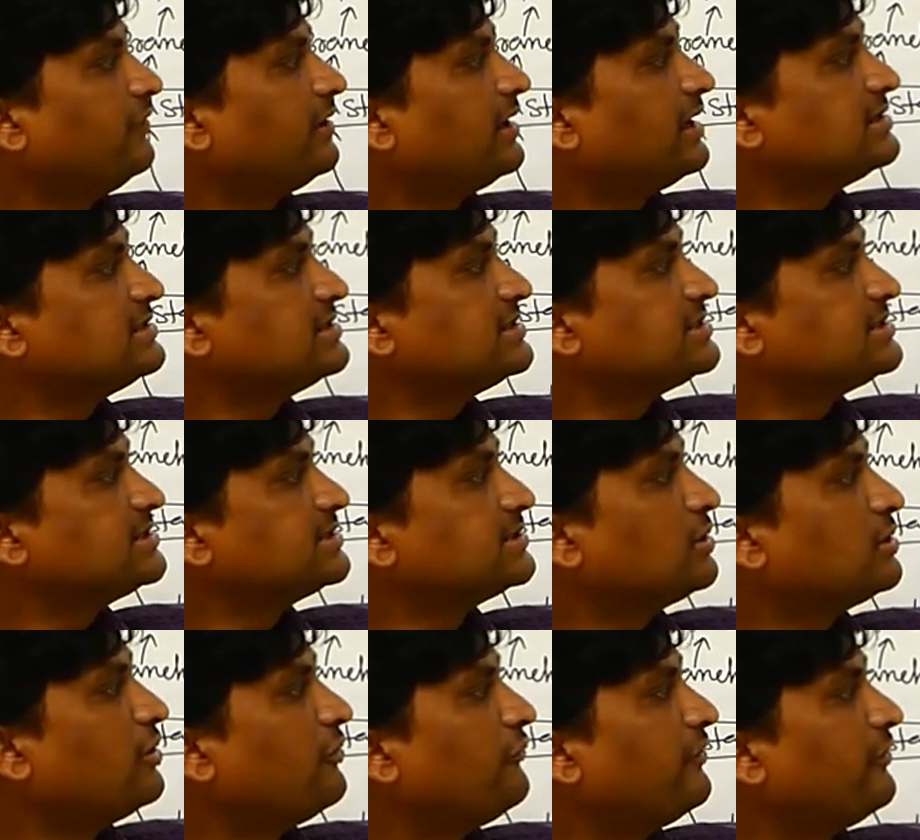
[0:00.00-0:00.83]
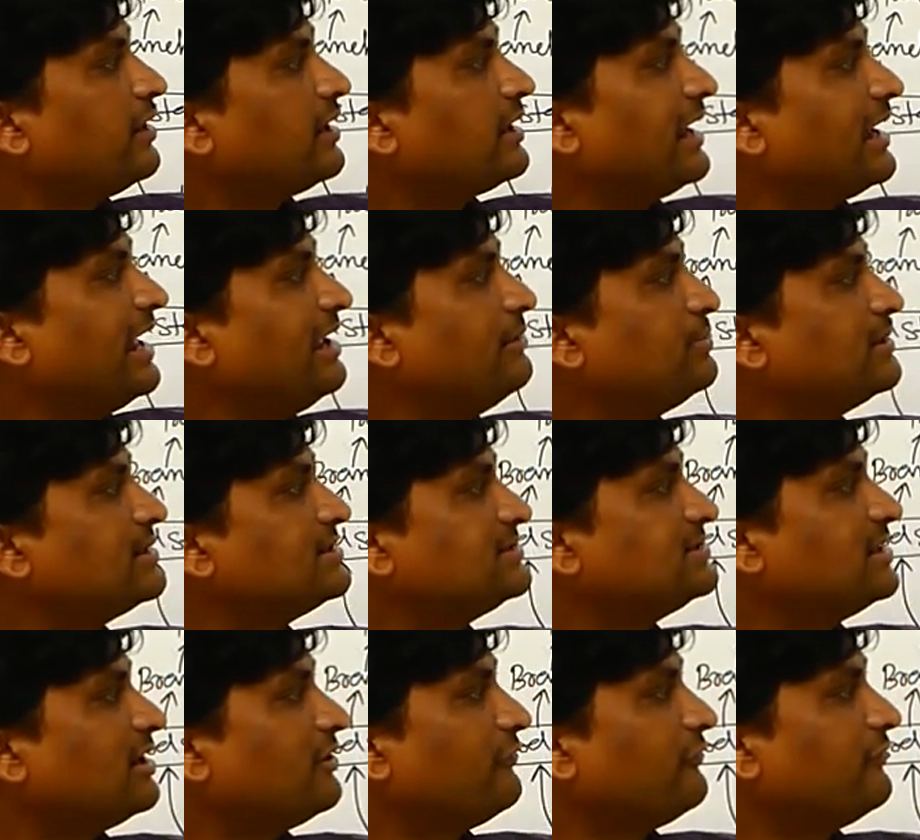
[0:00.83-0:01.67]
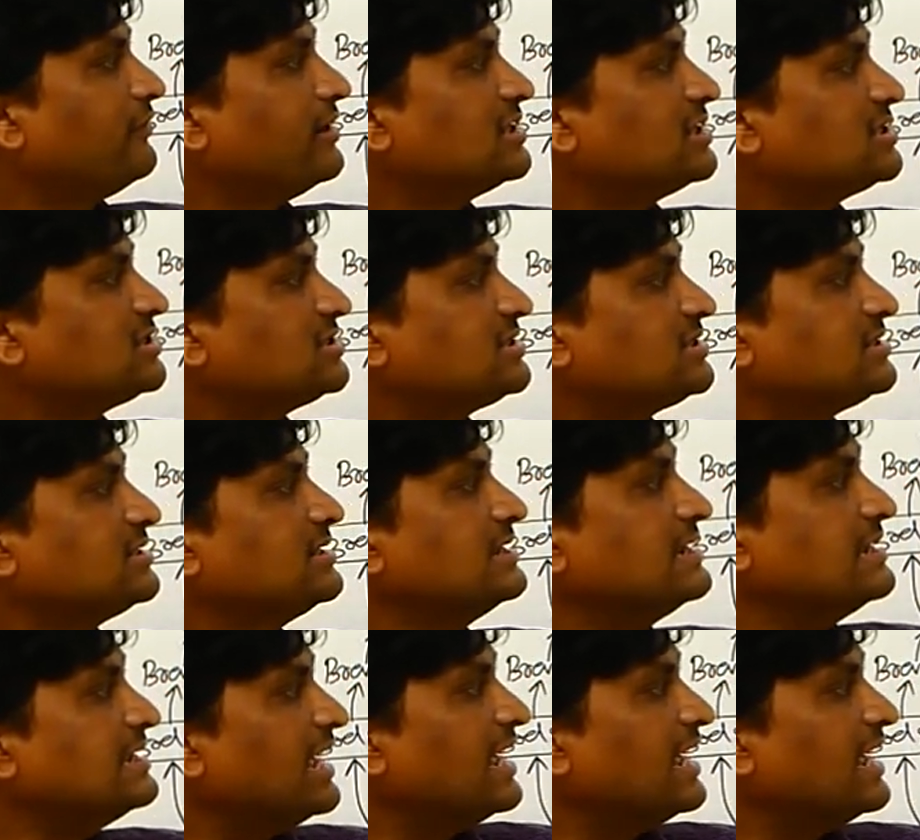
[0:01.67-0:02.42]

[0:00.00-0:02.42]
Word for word: consisting of a ripened surface.